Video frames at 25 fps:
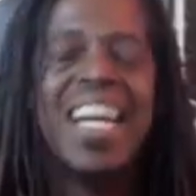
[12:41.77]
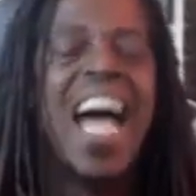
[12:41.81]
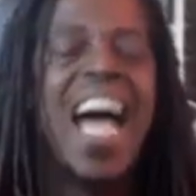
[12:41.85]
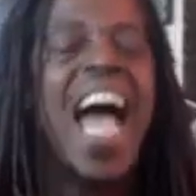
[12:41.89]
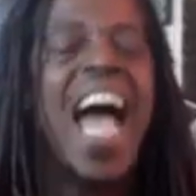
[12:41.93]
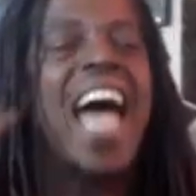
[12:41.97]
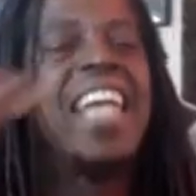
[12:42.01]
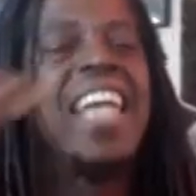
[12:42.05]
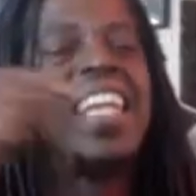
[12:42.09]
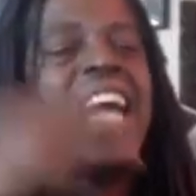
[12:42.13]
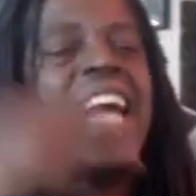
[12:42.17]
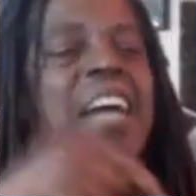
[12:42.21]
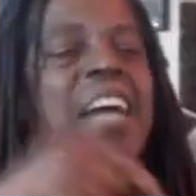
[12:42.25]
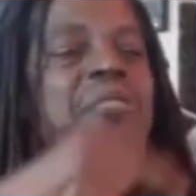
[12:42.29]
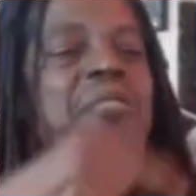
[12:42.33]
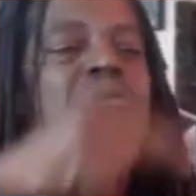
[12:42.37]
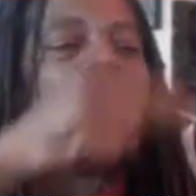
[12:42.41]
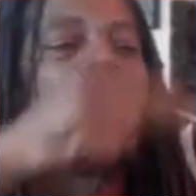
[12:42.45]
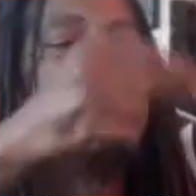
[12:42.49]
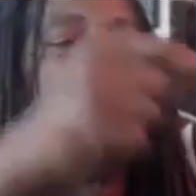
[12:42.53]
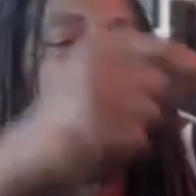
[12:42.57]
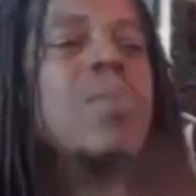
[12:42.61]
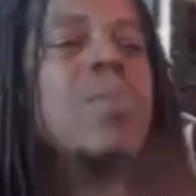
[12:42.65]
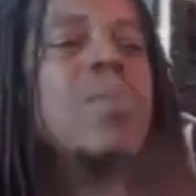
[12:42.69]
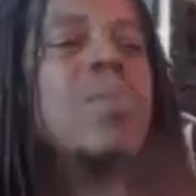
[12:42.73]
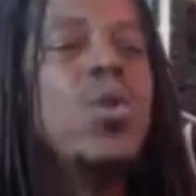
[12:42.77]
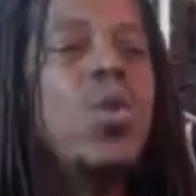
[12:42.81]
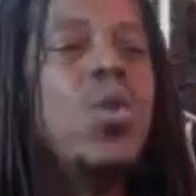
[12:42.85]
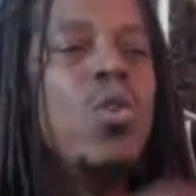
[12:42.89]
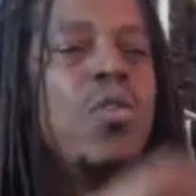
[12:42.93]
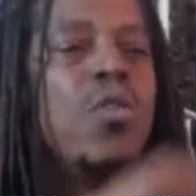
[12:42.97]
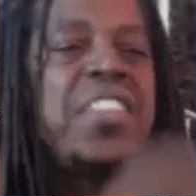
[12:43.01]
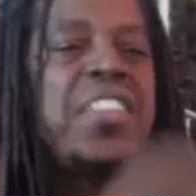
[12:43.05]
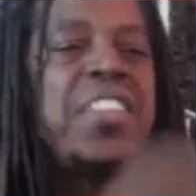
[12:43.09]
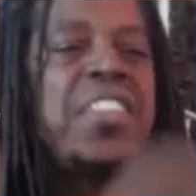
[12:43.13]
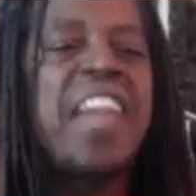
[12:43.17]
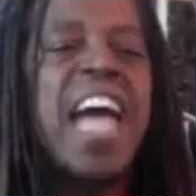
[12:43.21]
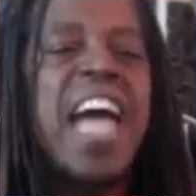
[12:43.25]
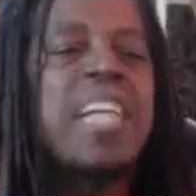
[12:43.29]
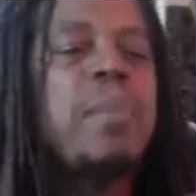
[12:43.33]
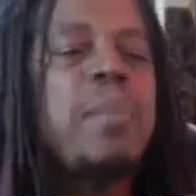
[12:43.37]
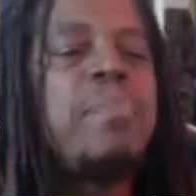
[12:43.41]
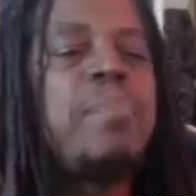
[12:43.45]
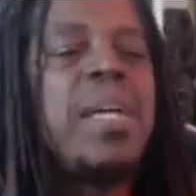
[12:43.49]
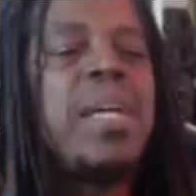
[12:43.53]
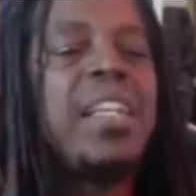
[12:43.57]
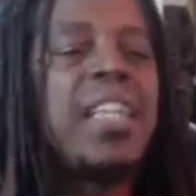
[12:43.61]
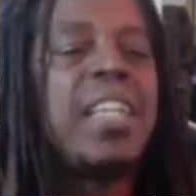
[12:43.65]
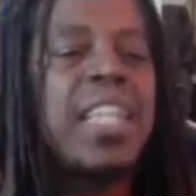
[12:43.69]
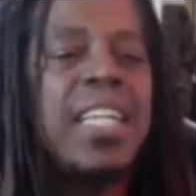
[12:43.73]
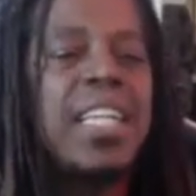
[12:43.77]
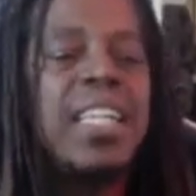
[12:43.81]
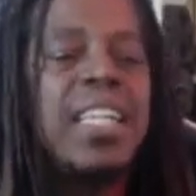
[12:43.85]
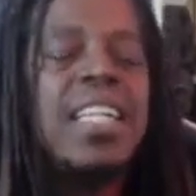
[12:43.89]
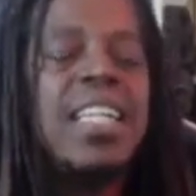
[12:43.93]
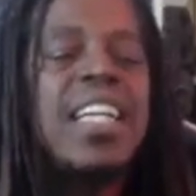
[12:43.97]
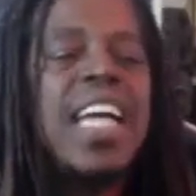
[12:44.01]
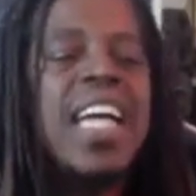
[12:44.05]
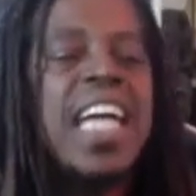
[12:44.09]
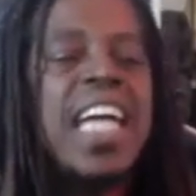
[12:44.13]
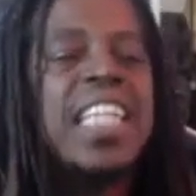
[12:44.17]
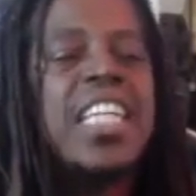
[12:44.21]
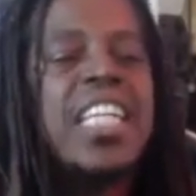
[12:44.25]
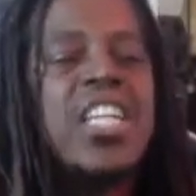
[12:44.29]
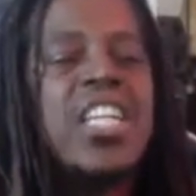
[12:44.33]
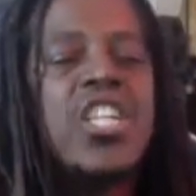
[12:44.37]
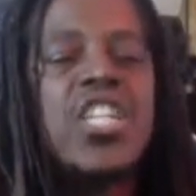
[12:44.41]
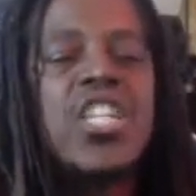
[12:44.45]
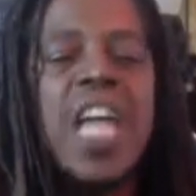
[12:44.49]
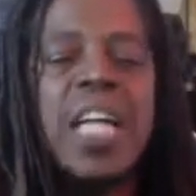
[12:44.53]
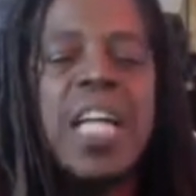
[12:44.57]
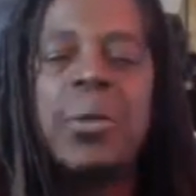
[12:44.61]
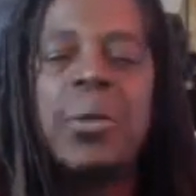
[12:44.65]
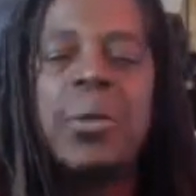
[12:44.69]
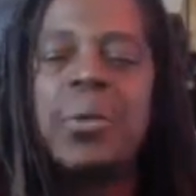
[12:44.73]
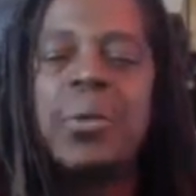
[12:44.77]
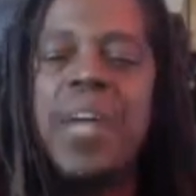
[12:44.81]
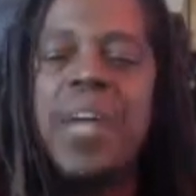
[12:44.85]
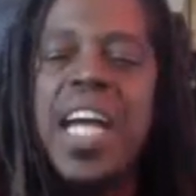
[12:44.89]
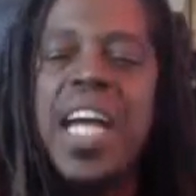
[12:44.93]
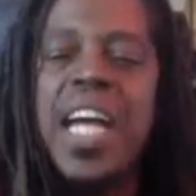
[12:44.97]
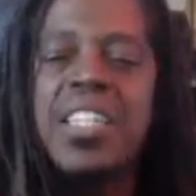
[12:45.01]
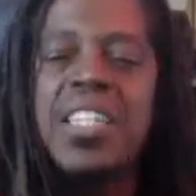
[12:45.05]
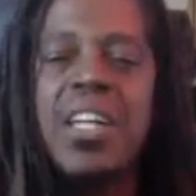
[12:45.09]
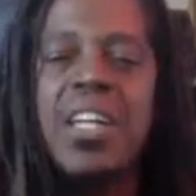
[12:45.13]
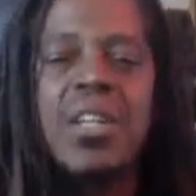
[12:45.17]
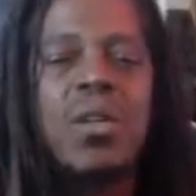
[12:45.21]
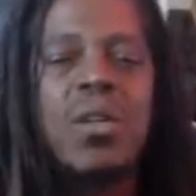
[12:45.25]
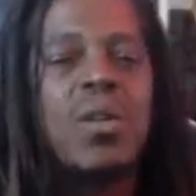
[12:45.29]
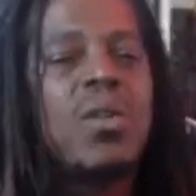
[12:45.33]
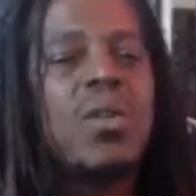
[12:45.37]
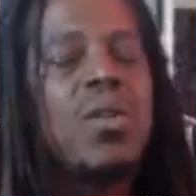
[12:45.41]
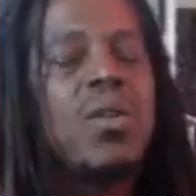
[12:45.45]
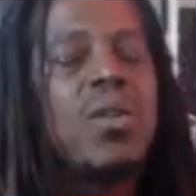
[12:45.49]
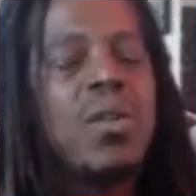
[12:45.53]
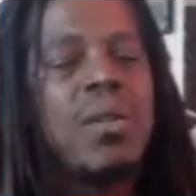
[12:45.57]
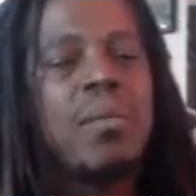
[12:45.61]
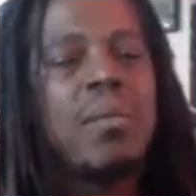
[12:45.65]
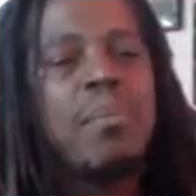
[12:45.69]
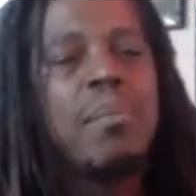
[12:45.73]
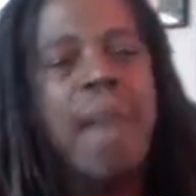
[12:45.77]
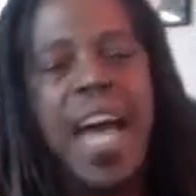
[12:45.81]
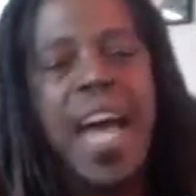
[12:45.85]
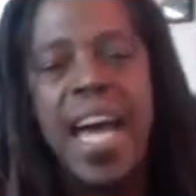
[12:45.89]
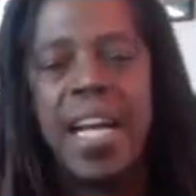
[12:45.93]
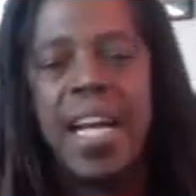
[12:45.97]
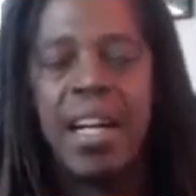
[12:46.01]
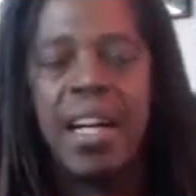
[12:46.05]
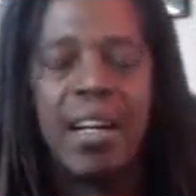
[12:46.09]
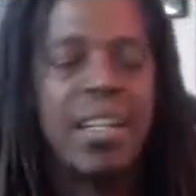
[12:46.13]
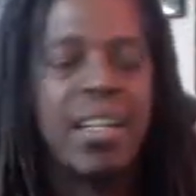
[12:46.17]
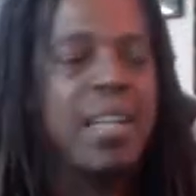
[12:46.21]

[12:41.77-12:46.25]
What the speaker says: and they removed that ability in a generational manner.